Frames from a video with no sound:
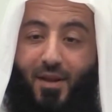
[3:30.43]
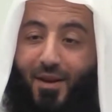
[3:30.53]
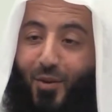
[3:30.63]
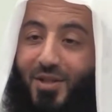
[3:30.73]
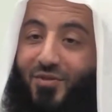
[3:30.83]

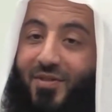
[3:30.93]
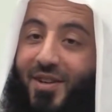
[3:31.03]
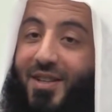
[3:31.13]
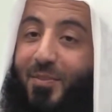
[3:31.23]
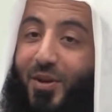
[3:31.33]
what's
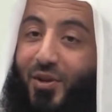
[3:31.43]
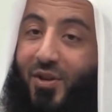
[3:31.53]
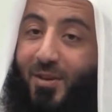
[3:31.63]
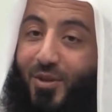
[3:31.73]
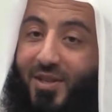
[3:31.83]
revealed upon
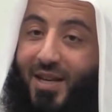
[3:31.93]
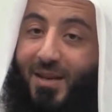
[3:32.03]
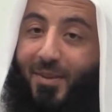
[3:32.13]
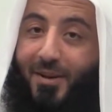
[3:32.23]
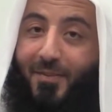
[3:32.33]
you, Ya
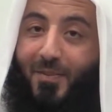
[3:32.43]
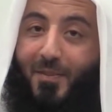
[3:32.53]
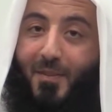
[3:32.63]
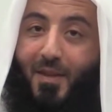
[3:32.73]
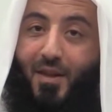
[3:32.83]
Musaylim?
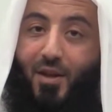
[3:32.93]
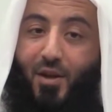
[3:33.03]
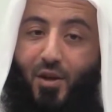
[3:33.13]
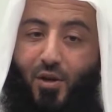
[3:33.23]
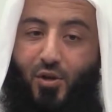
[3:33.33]

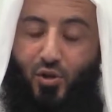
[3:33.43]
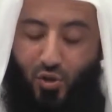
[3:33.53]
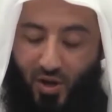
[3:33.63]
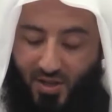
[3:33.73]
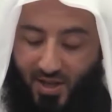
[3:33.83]

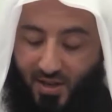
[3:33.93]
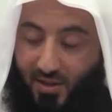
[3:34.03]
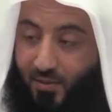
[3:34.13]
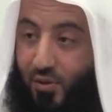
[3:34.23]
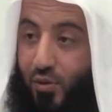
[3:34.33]
So he said,
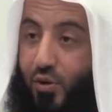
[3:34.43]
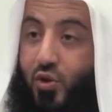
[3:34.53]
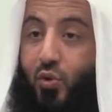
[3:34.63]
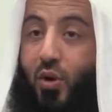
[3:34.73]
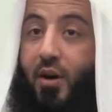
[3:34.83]
the
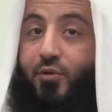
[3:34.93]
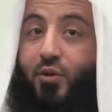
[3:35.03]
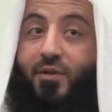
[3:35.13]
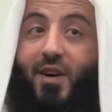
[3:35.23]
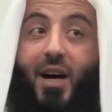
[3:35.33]
surah of
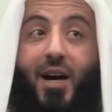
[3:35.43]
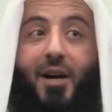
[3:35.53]
Tufah,